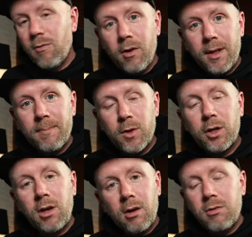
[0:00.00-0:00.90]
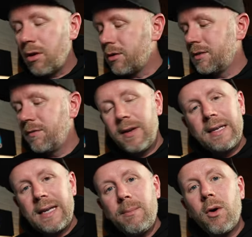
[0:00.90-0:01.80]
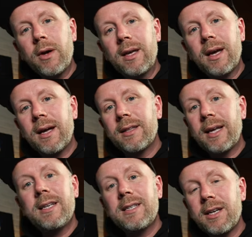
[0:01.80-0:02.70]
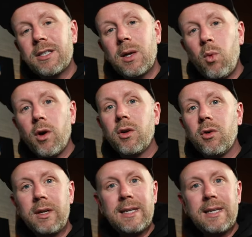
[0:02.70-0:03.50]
Right then, the Godox VD mic, and that is actually what you're